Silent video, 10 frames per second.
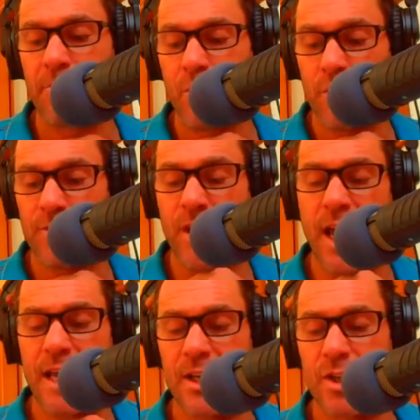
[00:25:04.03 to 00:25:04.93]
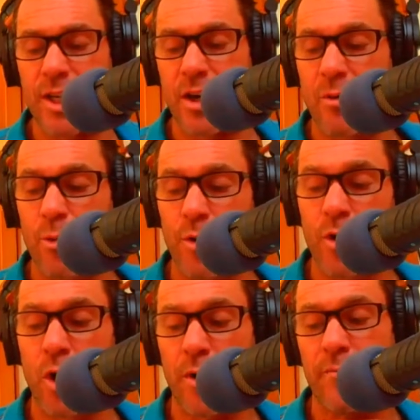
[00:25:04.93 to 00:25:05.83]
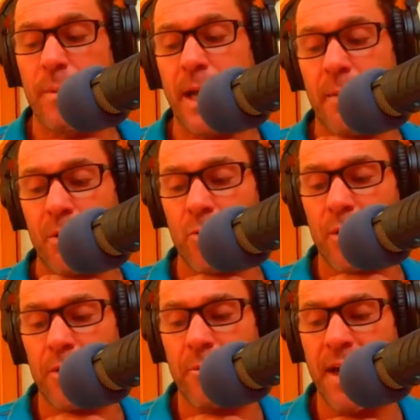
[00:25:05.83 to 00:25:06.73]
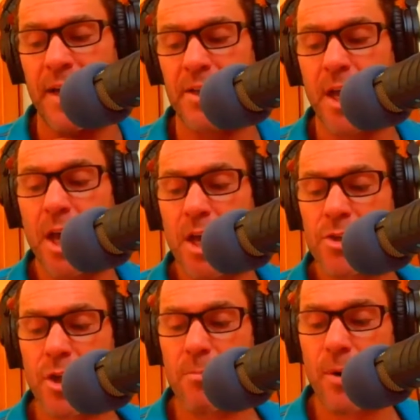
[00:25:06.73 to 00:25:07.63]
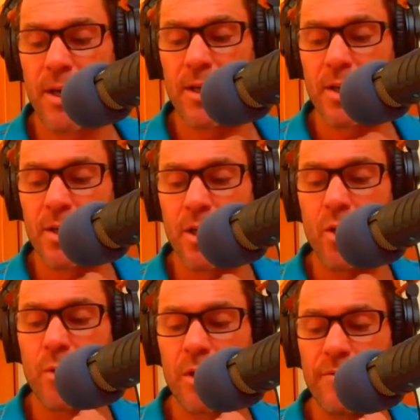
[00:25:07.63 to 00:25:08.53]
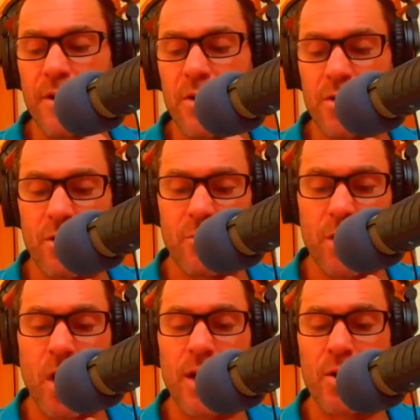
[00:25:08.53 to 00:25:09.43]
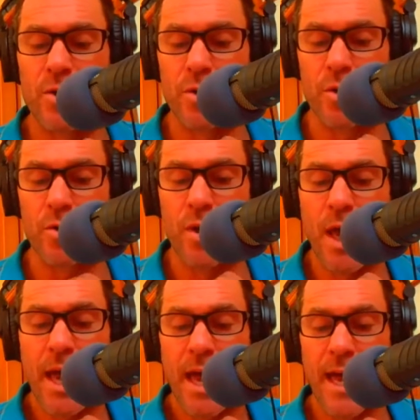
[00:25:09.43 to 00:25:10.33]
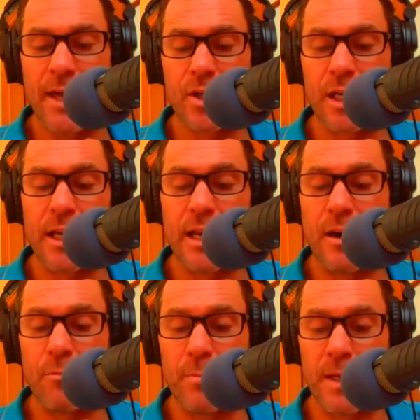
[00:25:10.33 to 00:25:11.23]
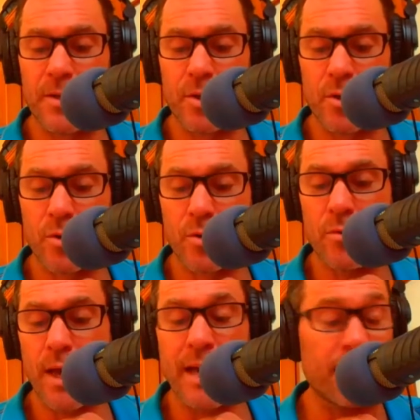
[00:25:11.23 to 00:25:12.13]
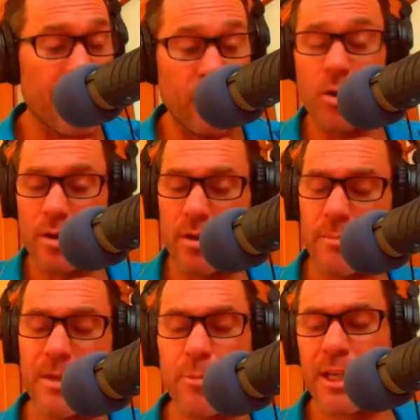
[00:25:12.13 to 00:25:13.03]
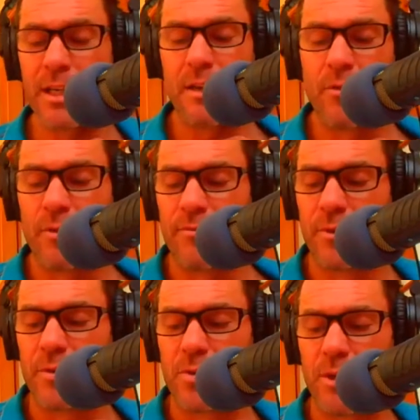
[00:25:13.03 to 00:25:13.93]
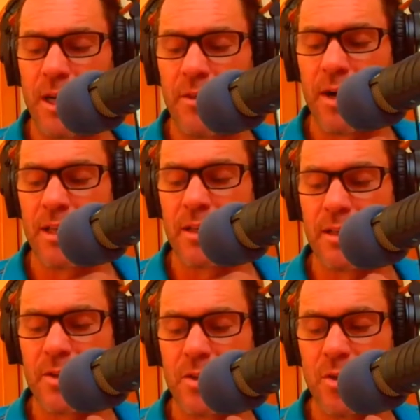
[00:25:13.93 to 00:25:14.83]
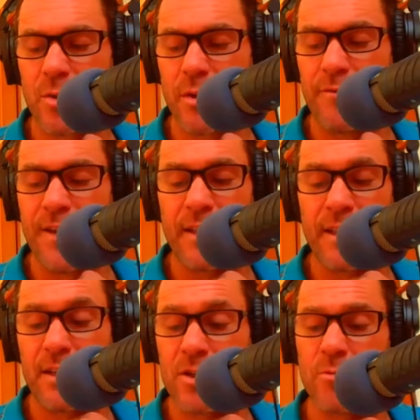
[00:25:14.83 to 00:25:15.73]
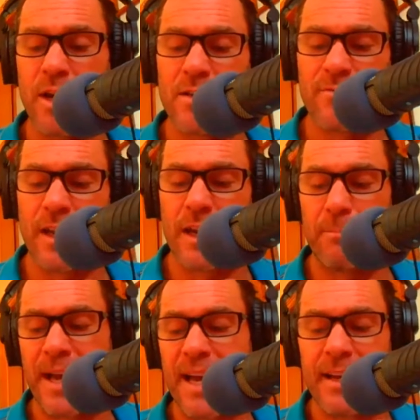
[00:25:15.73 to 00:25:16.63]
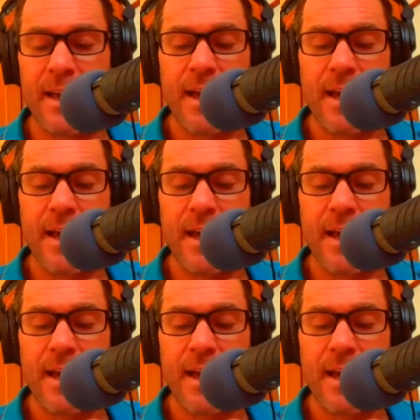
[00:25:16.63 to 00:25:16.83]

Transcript: would have changed and I would not have been able to win the race. So by continuing to focus on what I could do actually allowed me to, and look, I mean, we can never influence what other athletes do. And the fact that his race fell apart